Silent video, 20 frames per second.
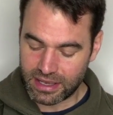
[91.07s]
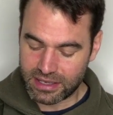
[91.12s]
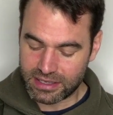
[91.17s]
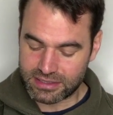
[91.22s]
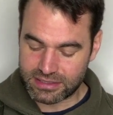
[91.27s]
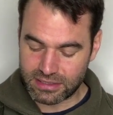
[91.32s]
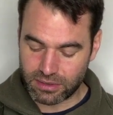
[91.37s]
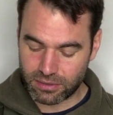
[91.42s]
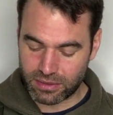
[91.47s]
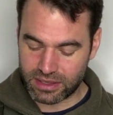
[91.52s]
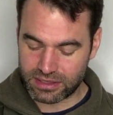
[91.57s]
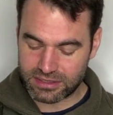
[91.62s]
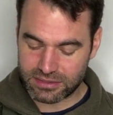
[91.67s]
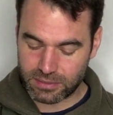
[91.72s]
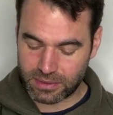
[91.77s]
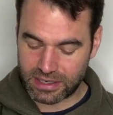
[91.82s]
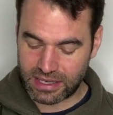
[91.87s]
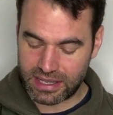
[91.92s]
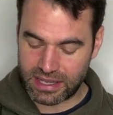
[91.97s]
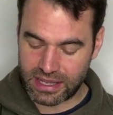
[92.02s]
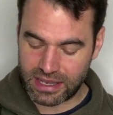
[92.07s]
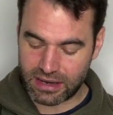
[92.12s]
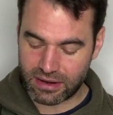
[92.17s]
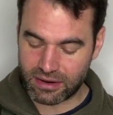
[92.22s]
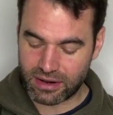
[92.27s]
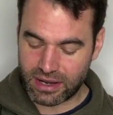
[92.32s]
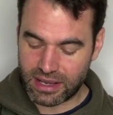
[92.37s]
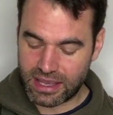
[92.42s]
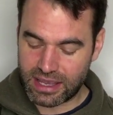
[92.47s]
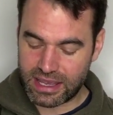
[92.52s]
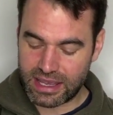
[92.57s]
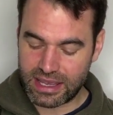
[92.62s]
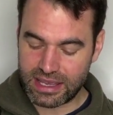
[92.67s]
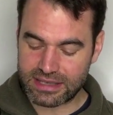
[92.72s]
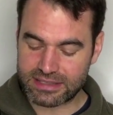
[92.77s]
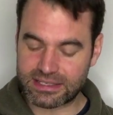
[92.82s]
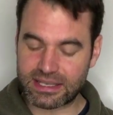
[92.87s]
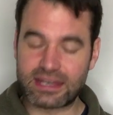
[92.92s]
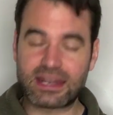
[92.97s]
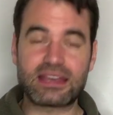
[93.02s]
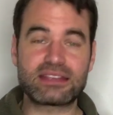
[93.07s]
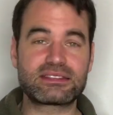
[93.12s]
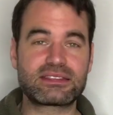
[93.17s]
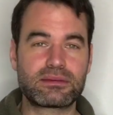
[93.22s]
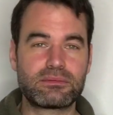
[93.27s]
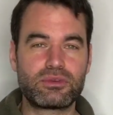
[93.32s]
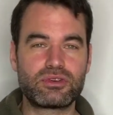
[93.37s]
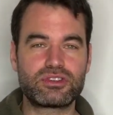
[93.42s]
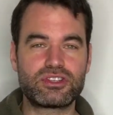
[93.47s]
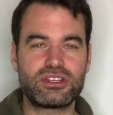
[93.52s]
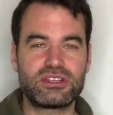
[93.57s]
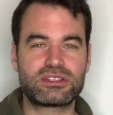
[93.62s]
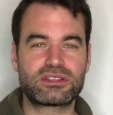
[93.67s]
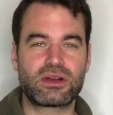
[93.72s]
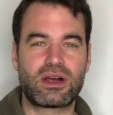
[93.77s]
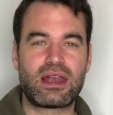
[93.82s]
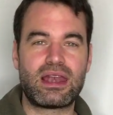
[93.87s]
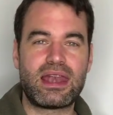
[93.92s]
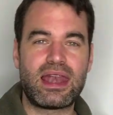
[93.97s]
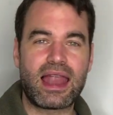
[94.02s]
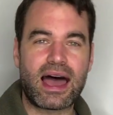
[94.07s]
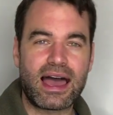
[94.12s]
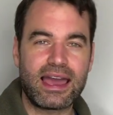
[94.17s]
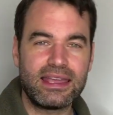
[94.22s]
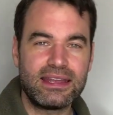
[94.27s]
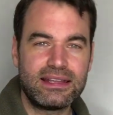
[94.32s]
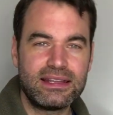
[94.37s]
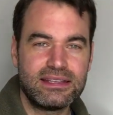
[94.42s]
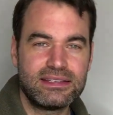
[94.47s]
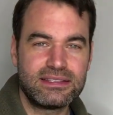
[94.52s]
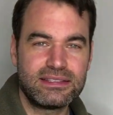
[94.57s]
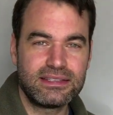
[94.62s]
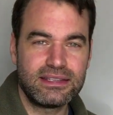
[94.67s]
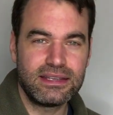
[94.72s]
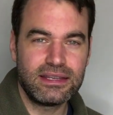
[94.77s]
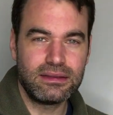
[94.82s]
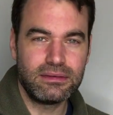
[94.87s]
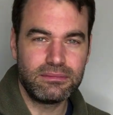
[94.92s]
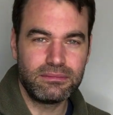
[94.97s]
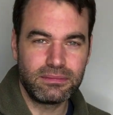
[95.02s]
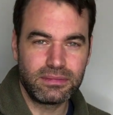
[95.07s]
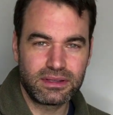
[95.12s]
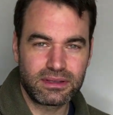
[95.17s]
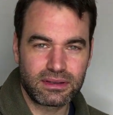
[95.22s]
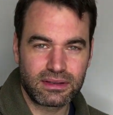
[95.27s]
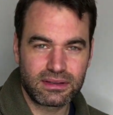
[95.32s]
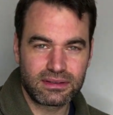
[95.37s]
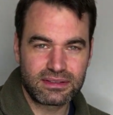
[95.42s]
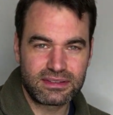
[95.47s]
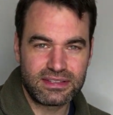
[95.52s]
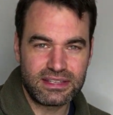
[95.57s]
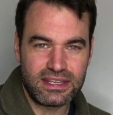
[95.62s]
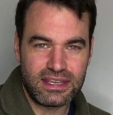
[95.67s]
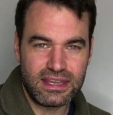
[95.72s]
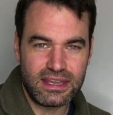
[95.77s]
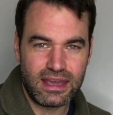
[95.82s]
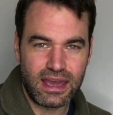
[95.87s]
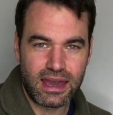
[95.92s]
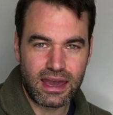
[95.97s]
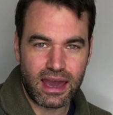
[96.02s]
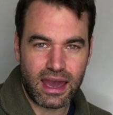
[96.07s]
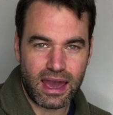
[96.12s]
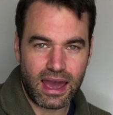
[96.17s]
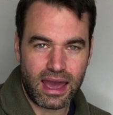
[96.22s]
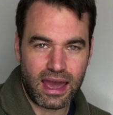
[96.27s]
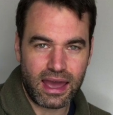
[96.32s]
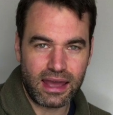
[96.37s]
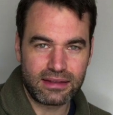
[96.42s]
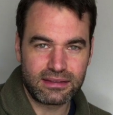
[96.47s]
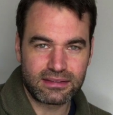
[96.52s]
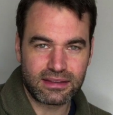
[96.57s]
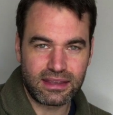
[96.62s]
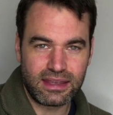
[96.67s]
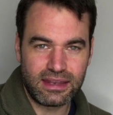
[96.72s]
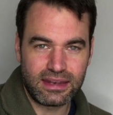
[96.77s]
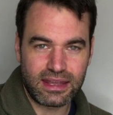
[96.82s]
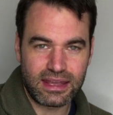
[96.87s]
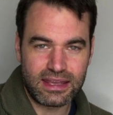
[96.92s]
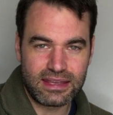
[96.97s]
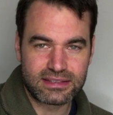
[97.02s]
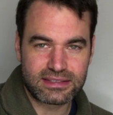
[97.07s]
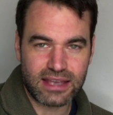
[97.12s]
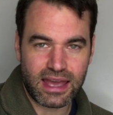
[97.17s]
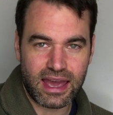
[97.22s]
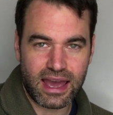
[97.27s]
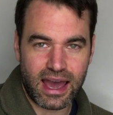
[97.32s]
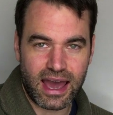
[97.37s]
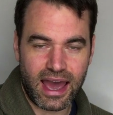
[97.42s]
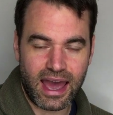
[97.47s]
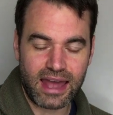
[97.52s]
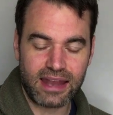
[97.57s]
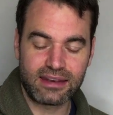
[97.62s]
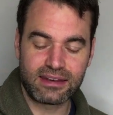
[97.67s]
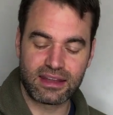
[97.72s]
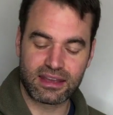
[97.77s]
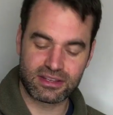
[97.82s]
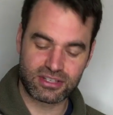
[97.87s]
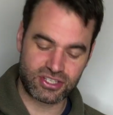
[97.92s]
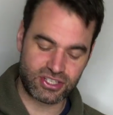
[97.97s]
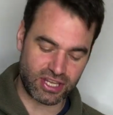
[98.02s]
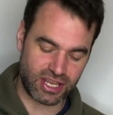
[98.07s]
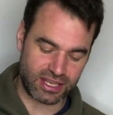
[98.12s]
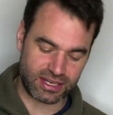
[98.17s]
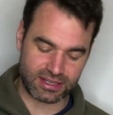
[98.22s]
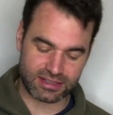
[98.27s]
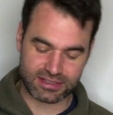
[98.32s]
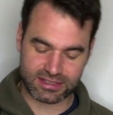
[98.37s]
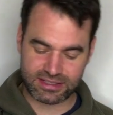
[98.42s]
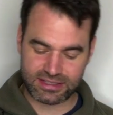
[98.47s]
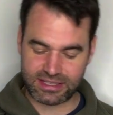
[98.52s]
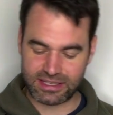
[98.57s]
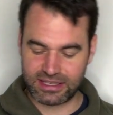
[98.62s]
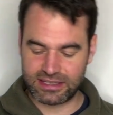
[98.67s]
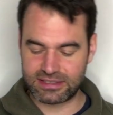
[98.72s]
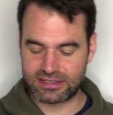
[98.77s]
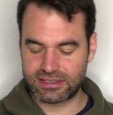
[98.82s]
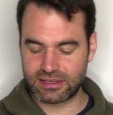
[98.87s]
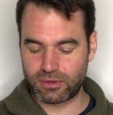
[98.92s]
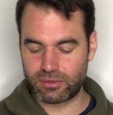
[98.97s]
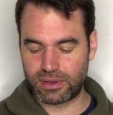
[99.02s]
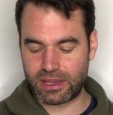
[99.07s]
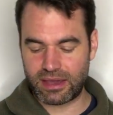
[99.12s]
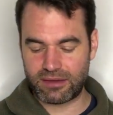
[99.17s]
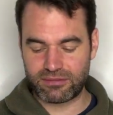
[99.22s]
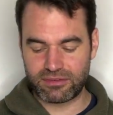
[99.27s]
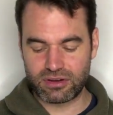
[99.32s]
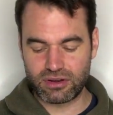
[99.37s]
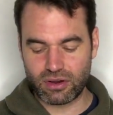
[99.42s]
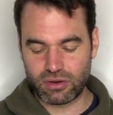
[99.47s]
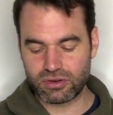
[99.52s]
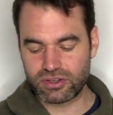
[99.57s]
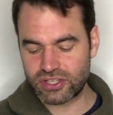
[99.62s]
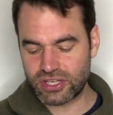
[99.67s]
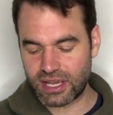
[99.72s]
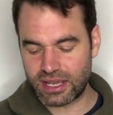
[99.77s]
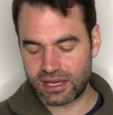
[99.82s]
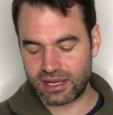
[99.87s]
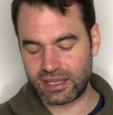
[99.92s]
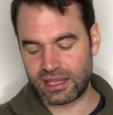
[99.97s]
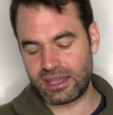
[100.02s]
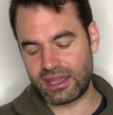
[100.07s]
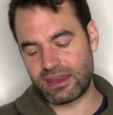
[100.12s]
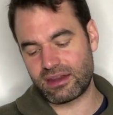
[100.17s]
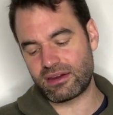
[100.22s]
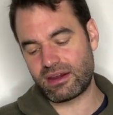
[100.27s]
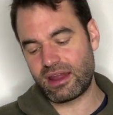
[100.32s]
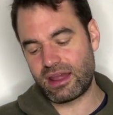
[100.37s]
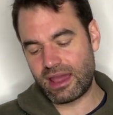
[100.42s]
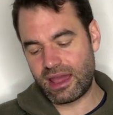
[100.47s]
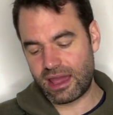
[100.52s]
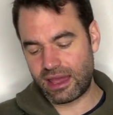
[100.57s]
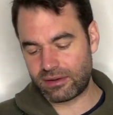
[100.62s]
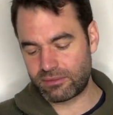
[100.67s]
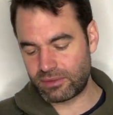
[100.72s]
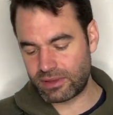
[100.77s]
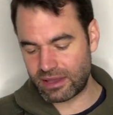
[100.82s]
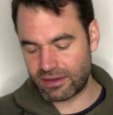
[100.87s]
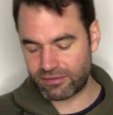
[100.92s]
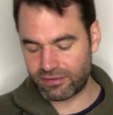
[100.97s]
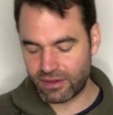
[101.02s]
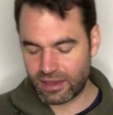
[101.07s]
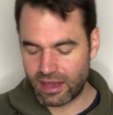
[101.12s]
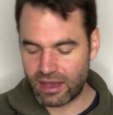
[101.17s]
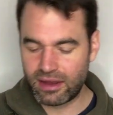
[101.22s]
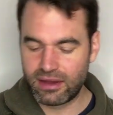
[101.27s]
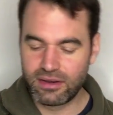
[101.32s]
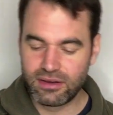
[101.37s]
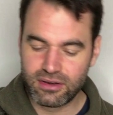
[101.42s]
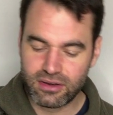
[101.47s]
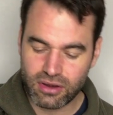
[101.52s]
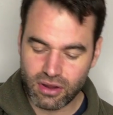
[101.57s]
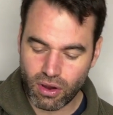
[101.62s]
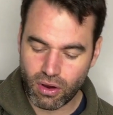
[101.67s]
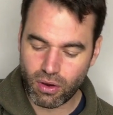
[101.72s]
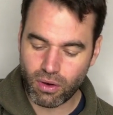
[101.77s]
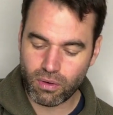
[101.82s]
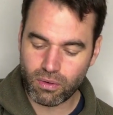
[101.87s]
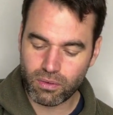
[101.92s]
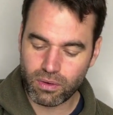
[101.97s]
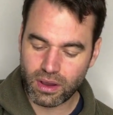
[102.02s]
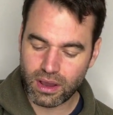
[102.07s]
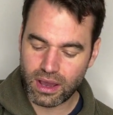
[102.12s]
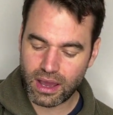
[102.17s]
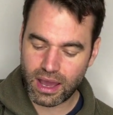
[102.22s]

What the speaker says: So this one here is an asamushi, so a lightly steamed tea, and it is an unshaded tea. So we have no shading here, and we have no